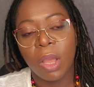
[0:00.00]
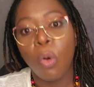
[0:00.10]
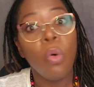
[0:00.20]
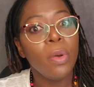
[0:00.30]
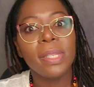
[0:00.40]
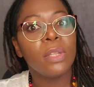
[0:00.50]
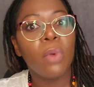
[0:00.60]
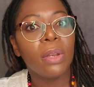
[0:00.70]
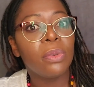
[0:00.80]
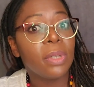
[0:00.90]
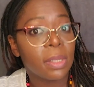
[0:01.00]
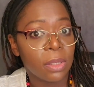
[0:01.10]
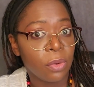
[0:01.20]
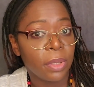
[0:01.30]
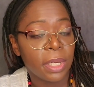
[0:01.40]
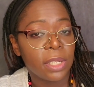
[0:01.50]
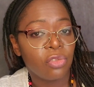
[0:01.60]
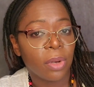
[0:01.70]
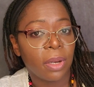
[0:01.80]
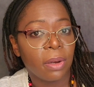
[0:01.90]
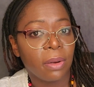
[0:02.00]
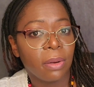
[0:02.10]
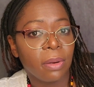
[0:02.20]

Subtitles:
who is the one who doesn't know the history here?